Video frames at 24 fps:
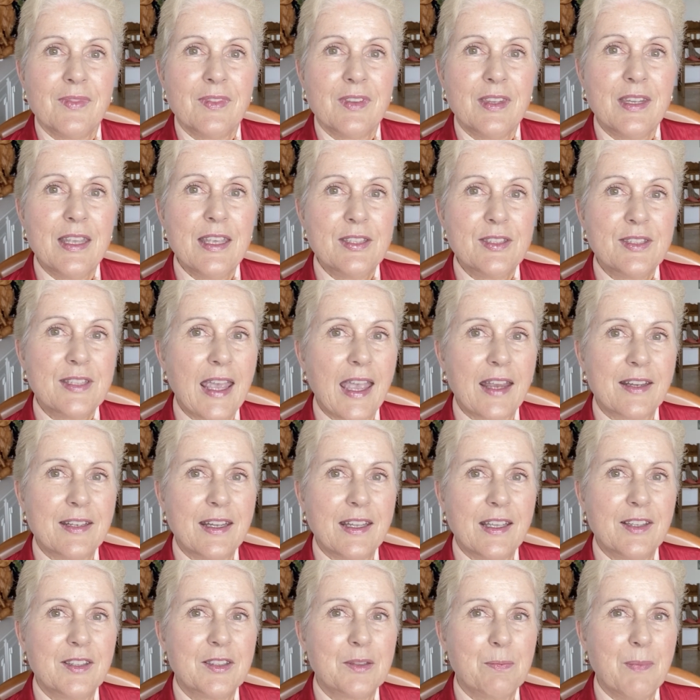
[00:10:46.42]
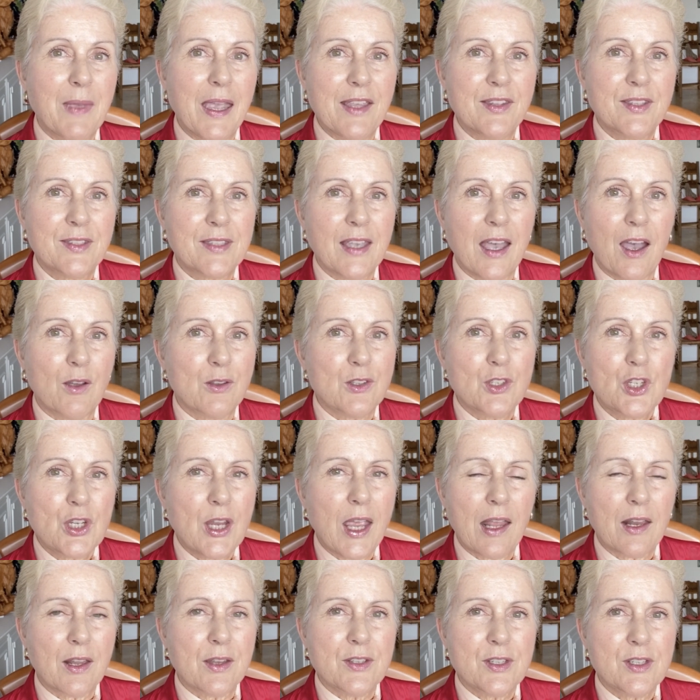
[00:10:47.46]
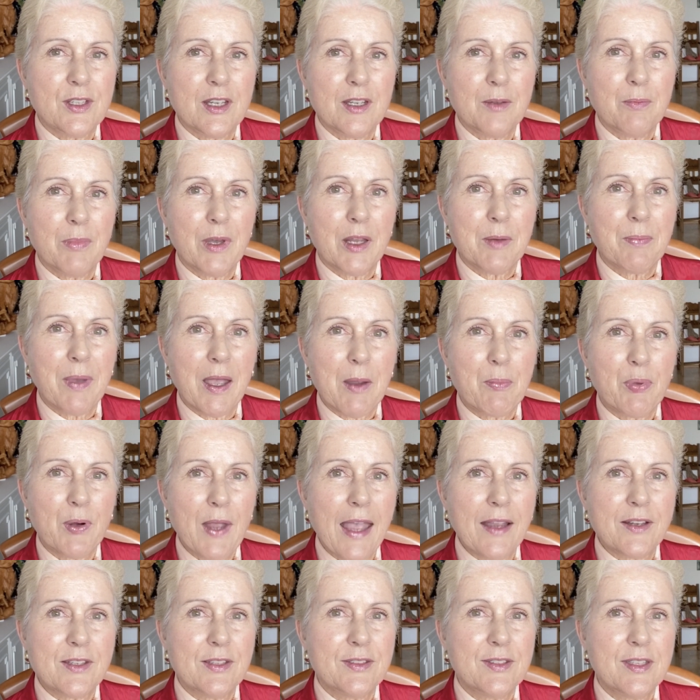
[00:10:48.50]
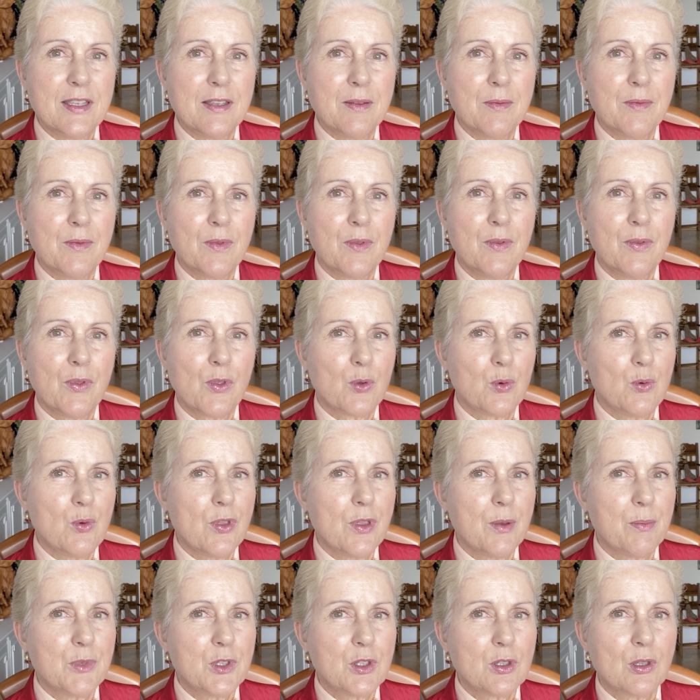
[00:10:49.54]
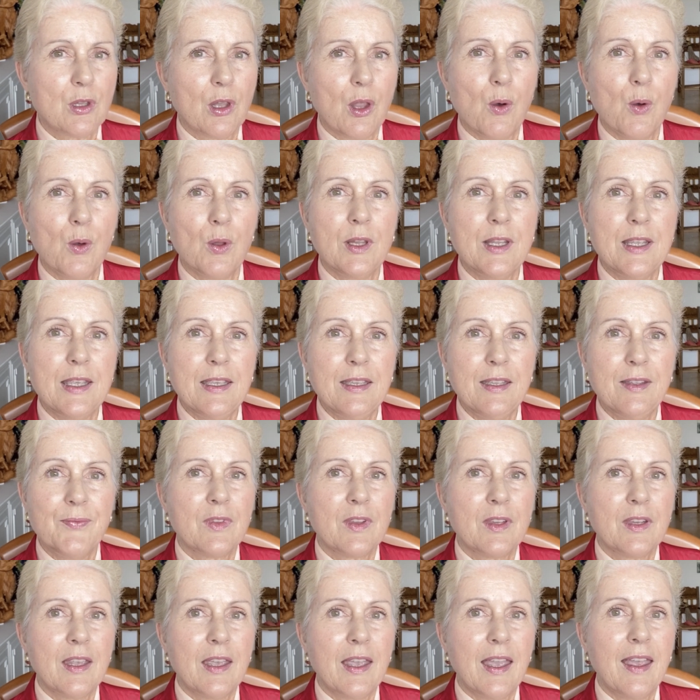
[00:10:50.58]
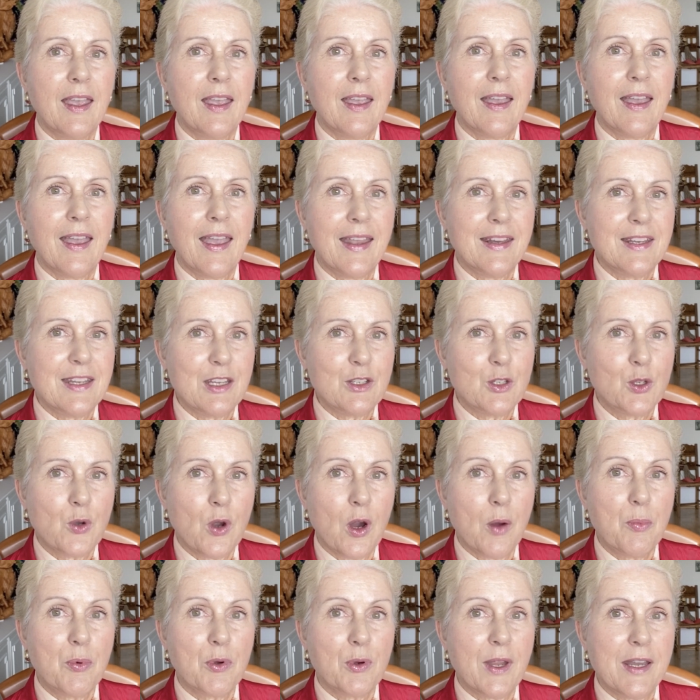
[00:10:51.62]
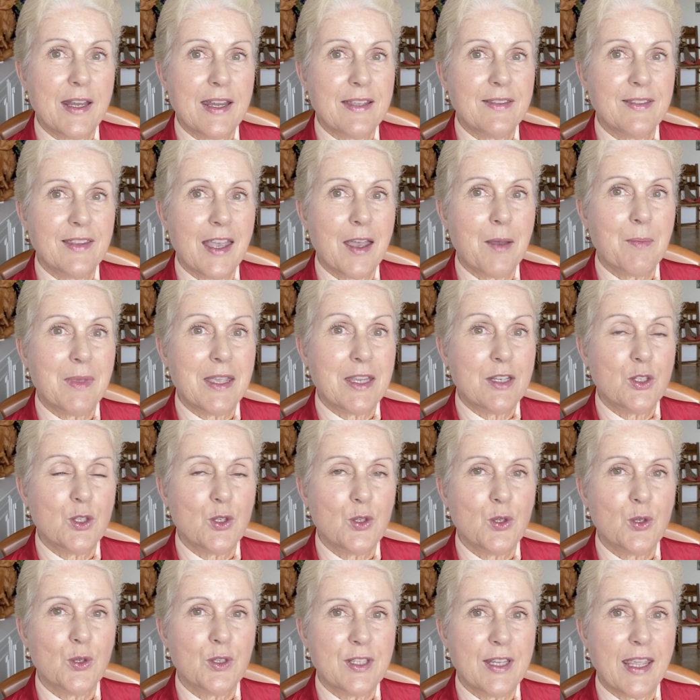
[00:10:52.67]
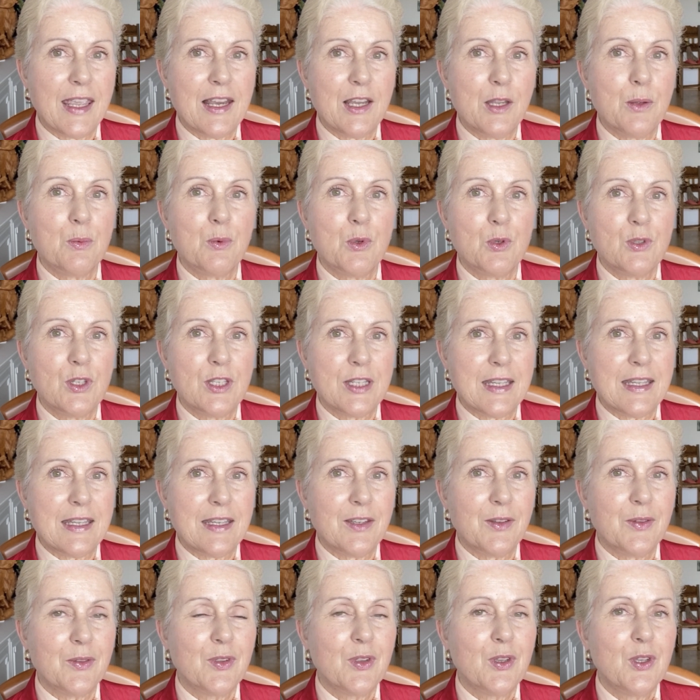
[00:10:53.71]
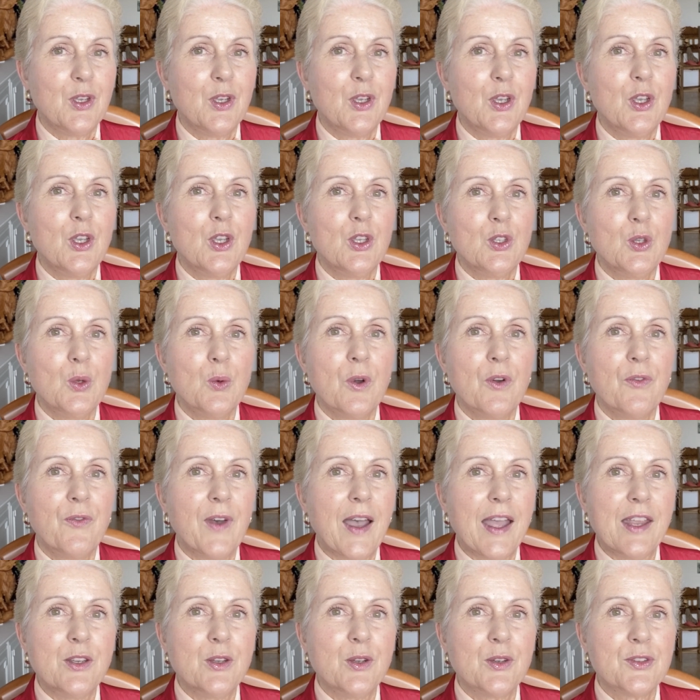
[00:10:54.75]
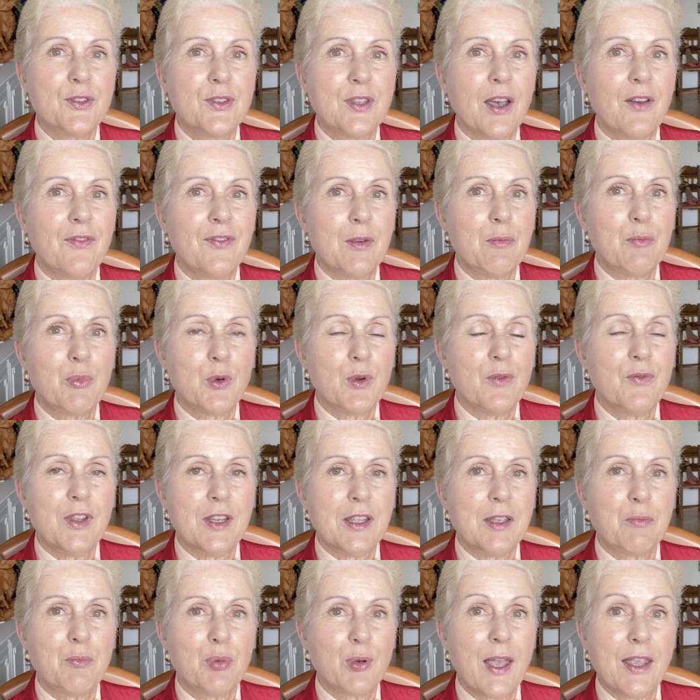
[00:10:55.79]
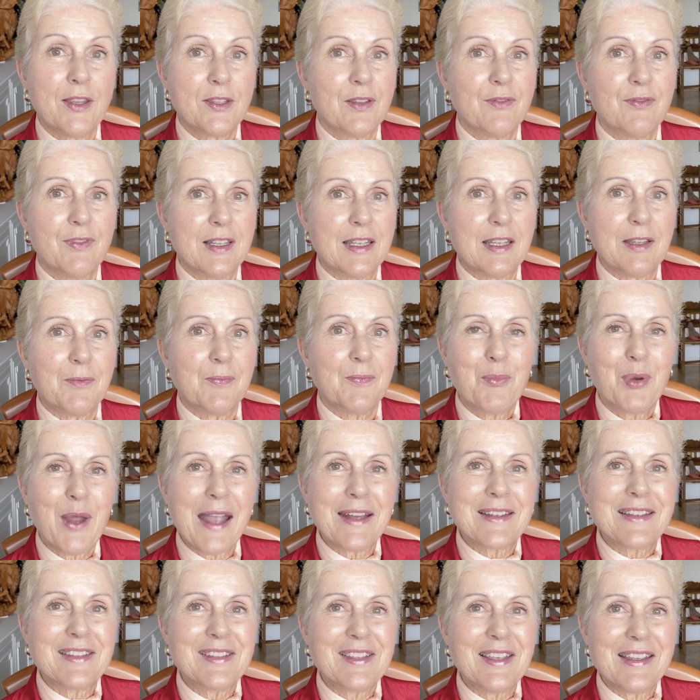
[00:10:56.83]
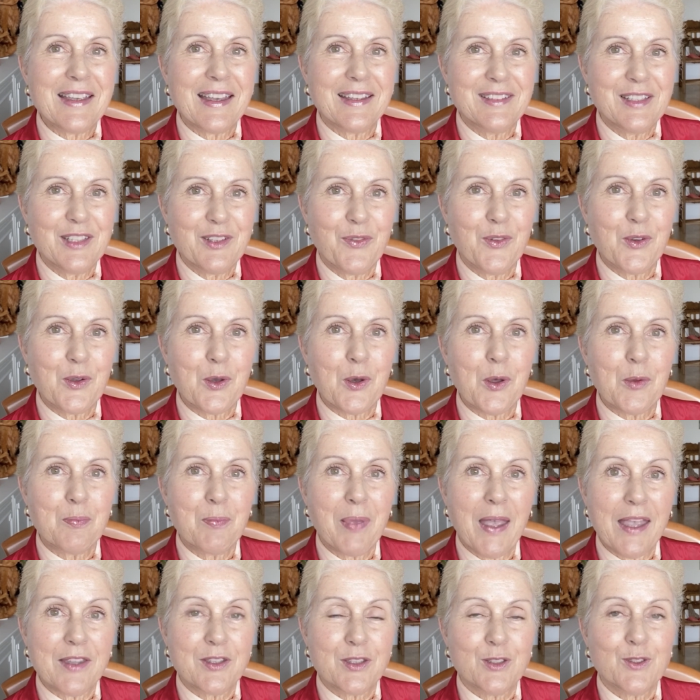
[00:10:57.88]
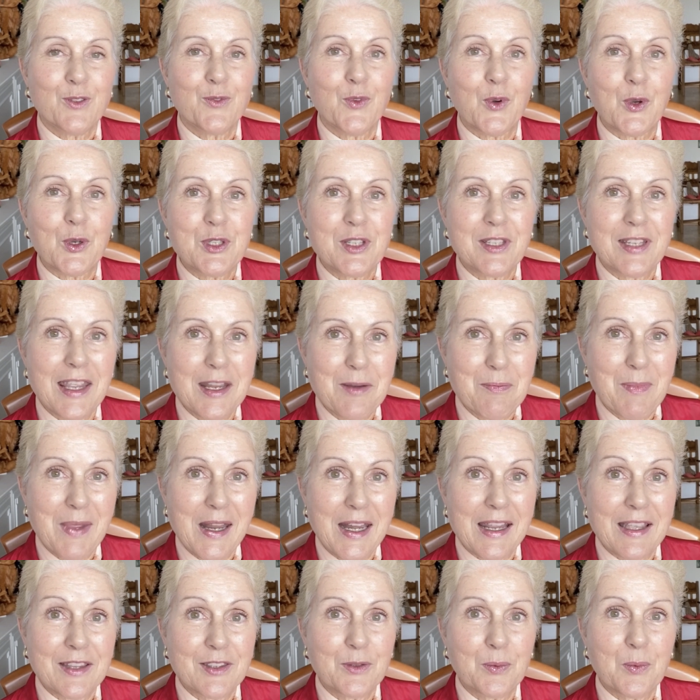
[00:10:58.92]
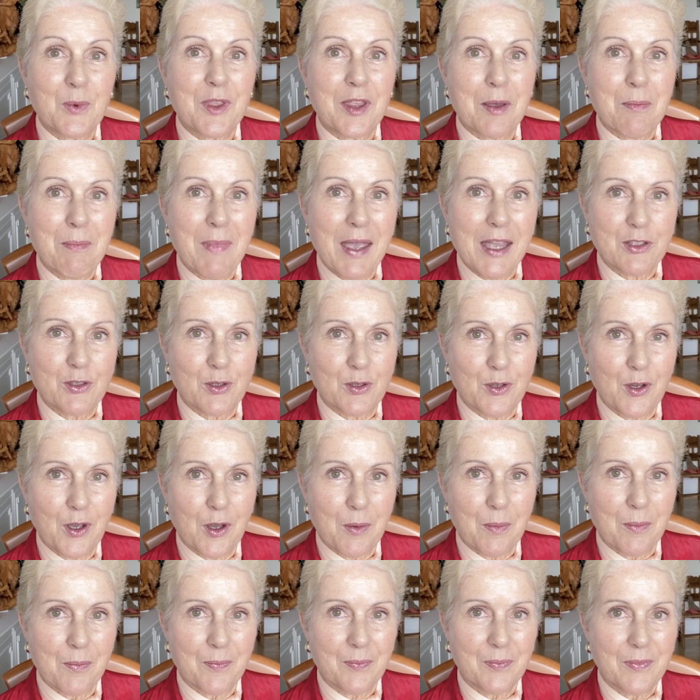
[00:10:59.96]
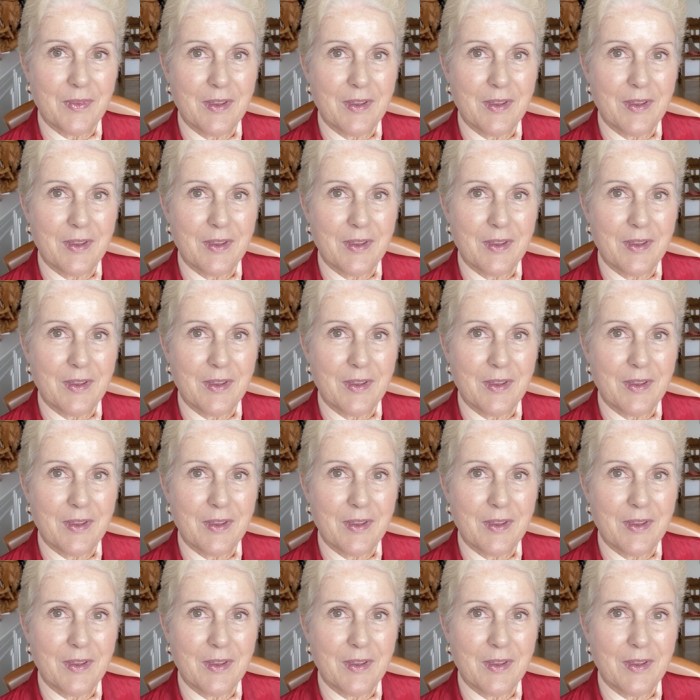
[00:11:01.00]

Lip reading: These techniques may sound challenging, but by practicing through them slowly and incorporating them into your daily routine, you will find yourself improving impressively. Practicing a difficult passage for 10 minutes with a metronome